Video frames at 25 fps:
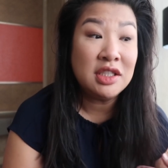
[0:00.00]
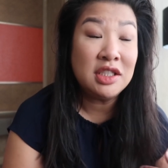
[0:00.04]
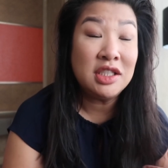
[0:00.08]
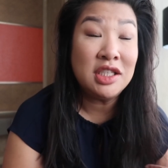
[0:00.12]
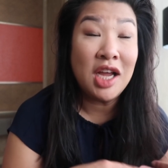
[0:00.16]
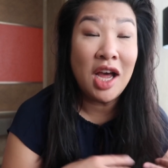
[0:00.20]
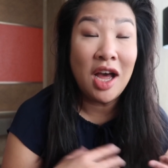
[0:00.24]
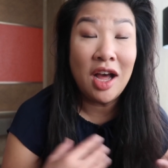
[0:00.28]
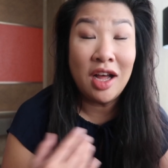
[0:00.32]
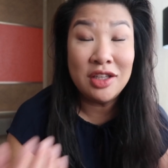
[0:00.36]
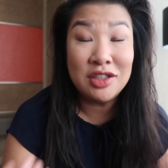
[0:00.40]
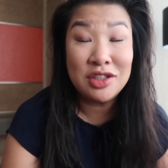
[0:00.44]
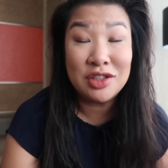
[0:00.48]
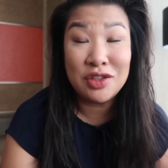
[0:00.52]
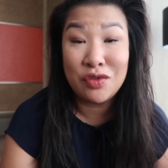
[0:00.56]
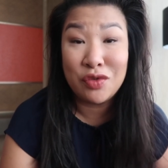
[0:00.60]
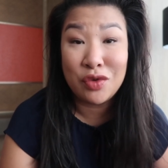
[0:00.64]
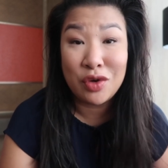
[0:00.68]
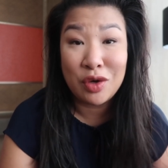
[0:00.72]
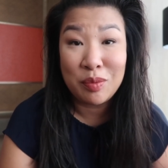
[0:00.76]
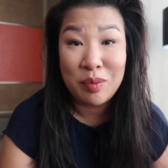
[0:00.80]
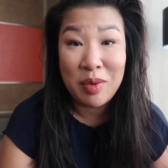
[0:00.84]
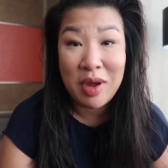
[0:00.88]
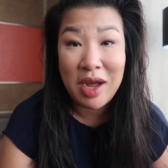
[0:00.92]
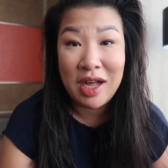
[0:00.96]
tons of
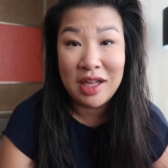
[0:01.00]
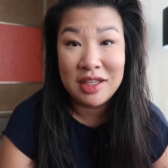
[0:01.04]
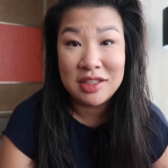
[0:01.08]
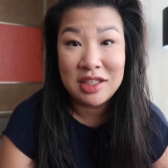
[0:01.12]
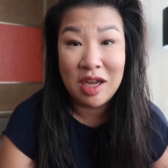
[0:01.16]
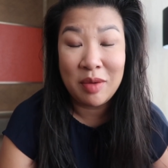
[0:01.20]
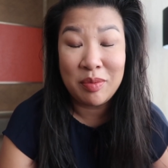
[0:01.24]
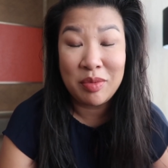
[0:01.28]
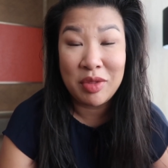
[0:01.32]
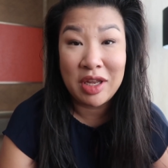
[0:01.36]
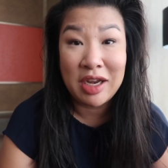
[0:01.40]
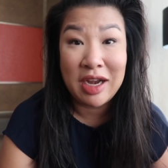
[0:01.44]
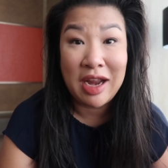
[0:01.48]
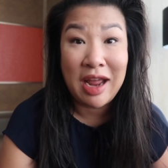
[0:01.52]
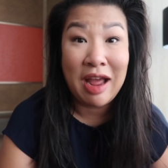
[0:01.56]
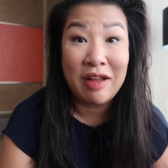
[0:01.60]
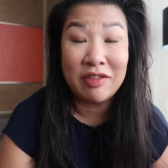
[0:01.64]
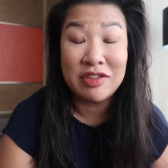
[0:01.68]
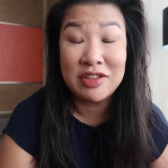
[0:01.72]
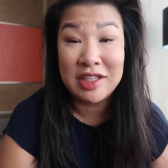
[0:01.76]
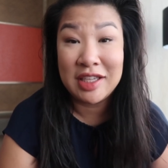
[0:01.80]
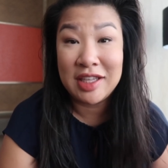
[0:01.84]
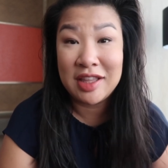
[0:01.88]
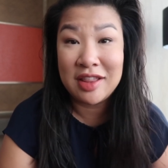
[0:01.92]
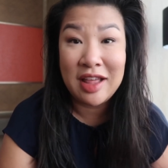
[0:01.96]
work piled up that I
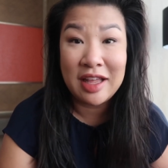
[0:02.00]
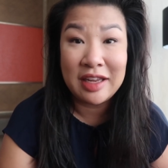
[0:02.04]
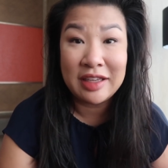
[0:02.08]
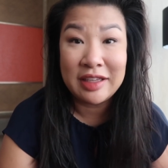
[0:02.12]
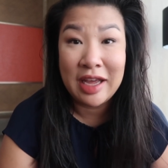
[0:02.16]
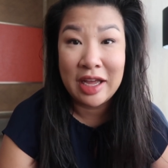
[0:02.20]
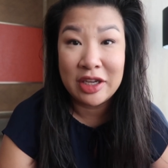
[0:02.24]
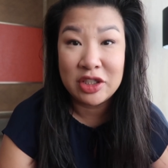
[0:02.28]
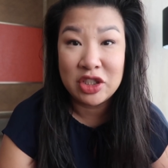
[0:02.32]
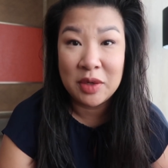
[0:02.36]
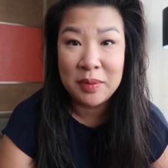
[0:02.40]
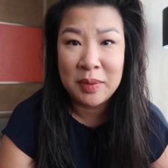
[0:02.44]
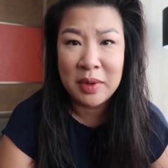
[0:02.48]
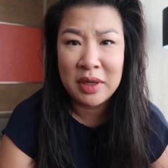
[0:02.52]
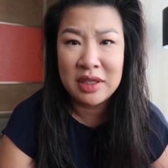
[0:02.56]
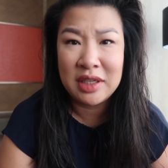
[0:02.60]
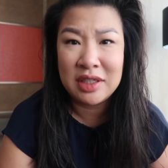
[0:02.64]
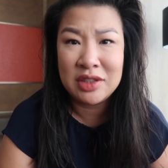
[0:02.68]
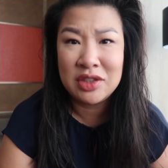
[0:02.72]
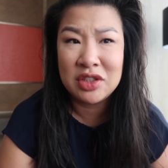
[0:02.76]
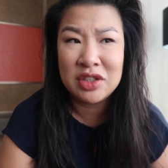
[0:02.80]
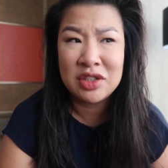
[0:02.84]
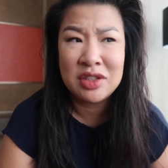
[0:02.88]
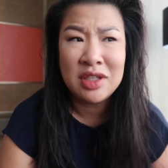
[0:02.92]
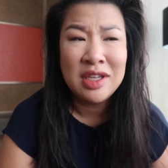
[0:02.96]
have to like then catch up on.
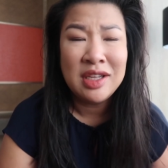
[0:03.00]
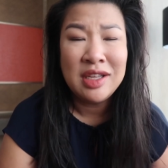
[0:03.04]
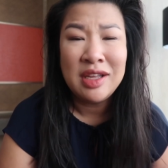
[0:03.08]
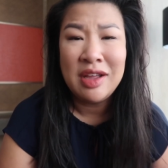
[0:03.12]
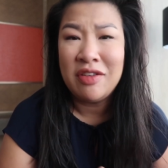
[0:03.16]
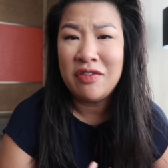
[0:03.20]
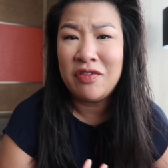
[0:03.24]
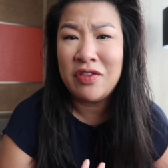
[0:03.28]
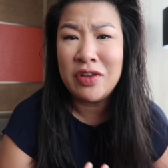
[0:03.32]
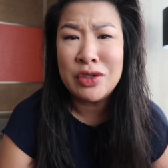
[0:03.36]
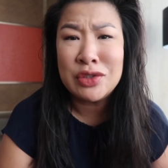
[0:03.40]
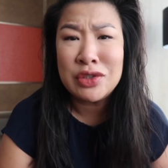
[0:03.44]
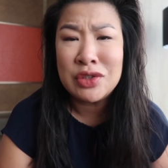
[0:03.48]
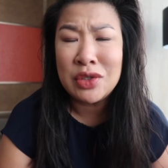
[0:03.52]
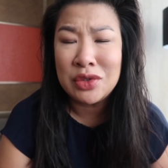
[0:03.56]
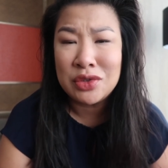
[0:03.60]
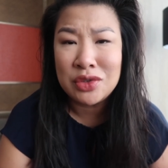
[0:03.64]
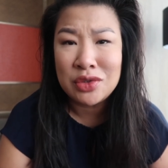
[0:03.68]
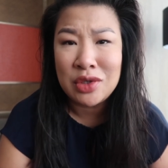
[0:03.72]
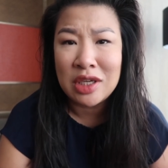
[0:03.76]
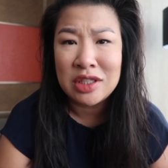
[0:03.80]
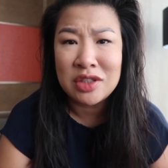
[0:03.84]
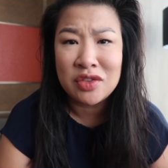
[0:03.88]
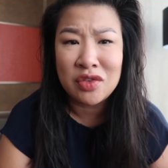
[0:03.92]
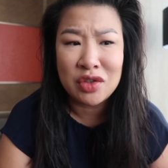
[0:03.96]
It just feels so
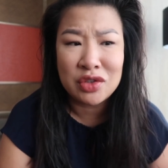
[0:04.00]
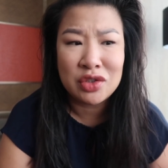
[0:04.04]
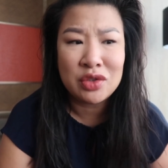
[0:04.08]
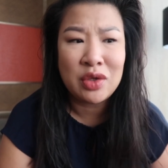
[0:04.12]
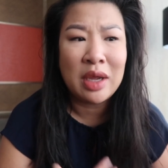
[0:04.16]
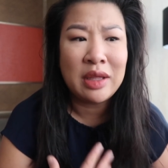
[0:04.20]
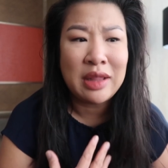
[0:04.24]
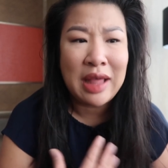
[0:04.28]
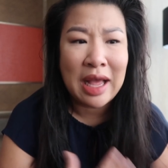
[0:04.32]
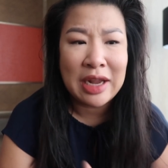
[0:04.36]
stressful. So I